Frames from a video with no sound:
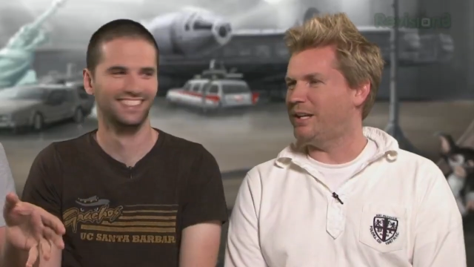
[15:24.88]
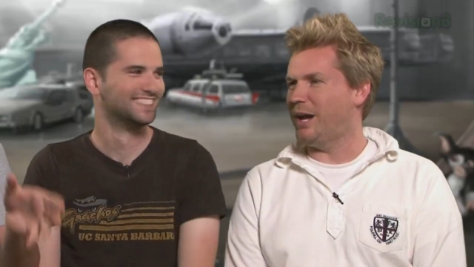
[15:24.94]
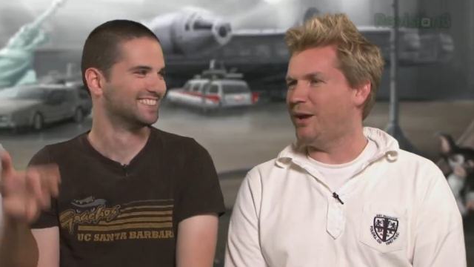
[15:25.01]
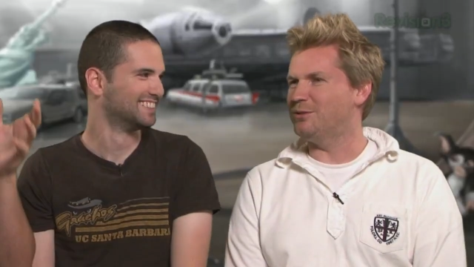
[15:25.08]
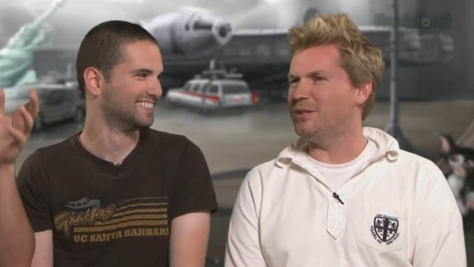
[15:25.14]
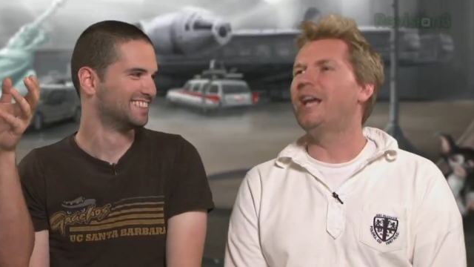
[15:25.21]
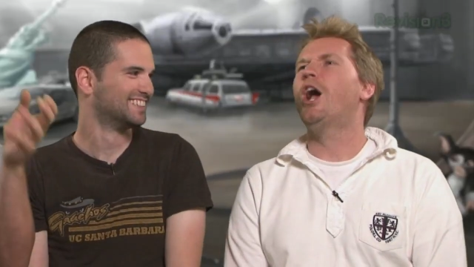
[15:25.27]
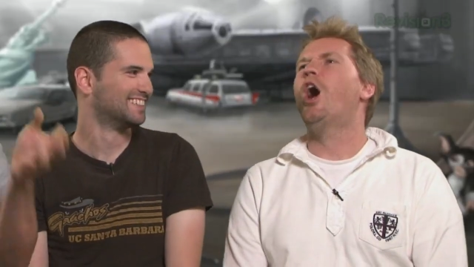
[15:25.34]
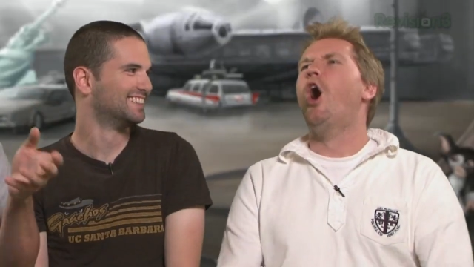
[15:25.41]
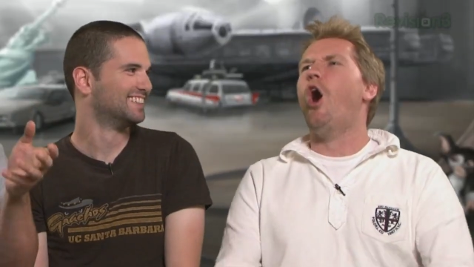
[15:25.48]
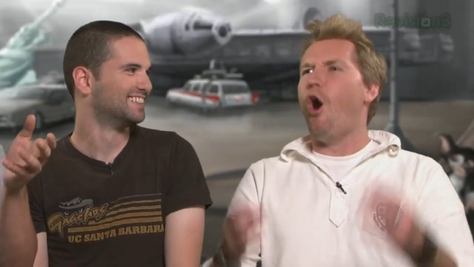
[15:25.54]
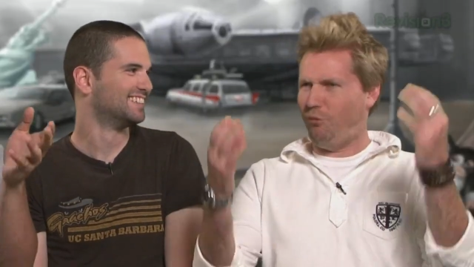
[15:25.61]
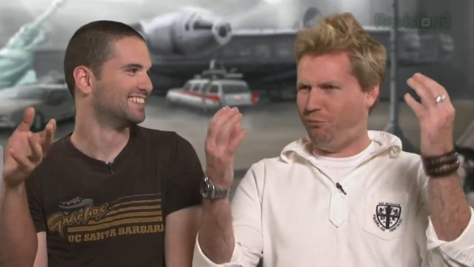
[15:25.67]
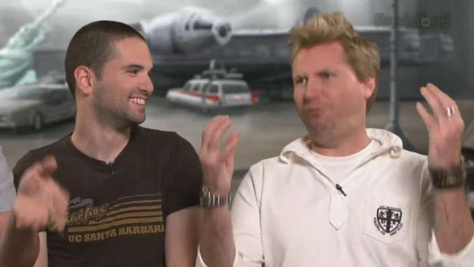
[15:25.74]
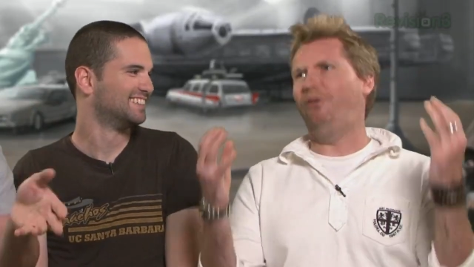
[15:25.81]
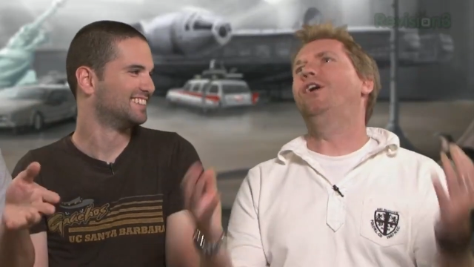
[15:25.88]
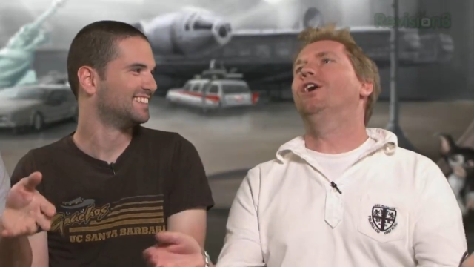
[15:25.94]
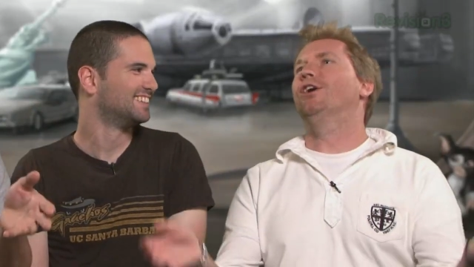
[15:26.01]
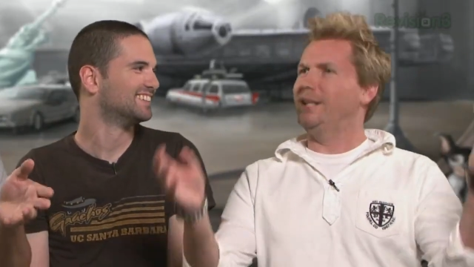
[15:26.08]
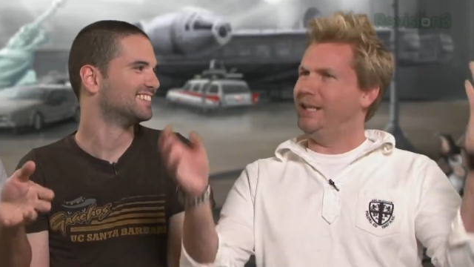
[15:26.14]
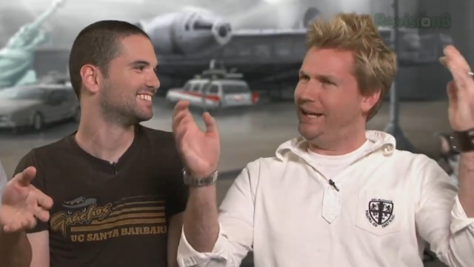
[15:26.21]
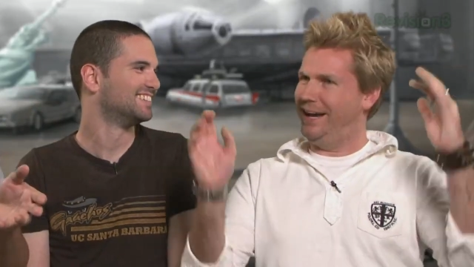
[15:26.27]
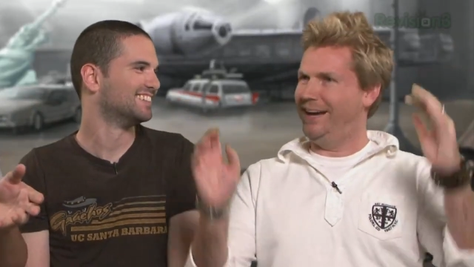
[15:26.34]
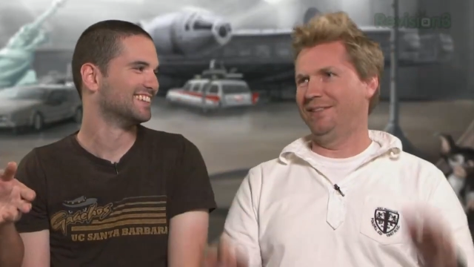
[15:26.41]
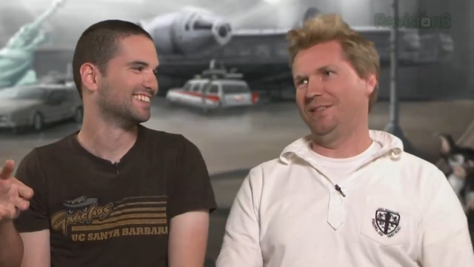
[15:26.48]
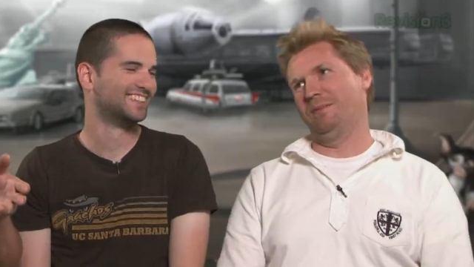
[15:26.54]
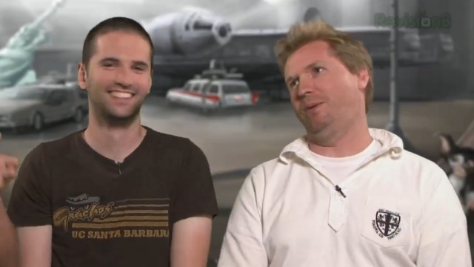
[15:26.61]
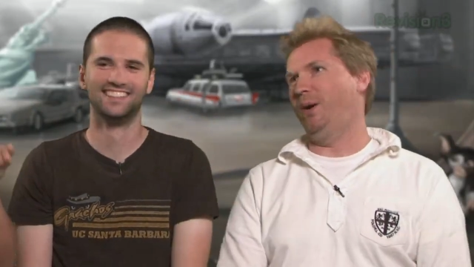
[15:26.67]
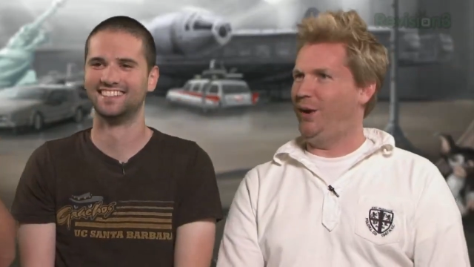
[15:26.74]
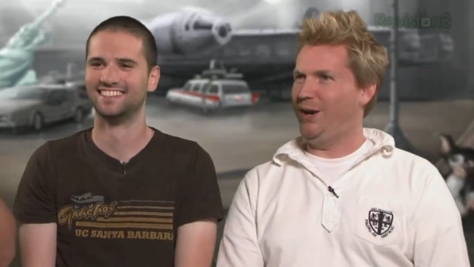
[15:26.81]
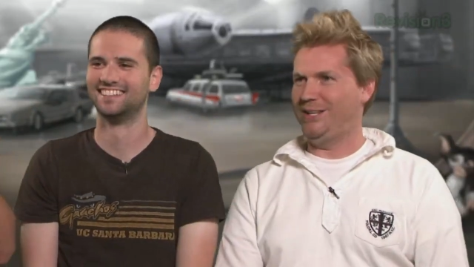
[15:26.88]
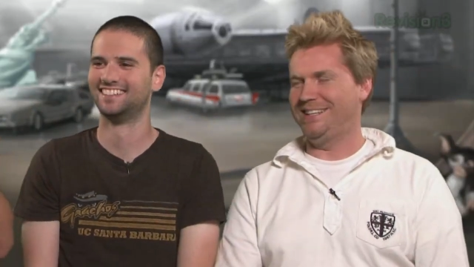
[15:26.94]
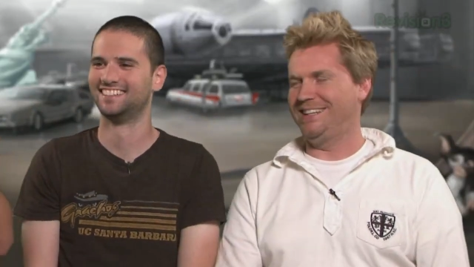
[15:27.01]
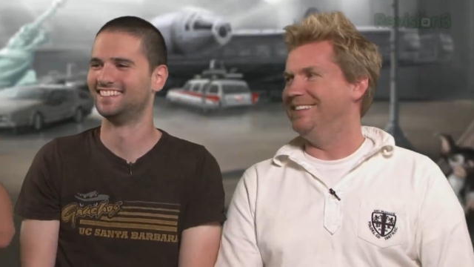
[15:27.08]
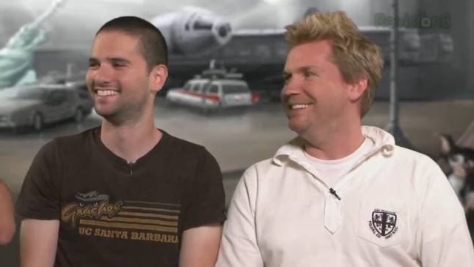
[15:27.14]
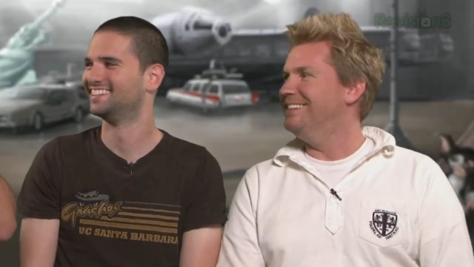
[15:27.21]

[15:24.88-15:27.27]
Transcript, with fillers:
Speaker 1: there's a there's a moment there the poison.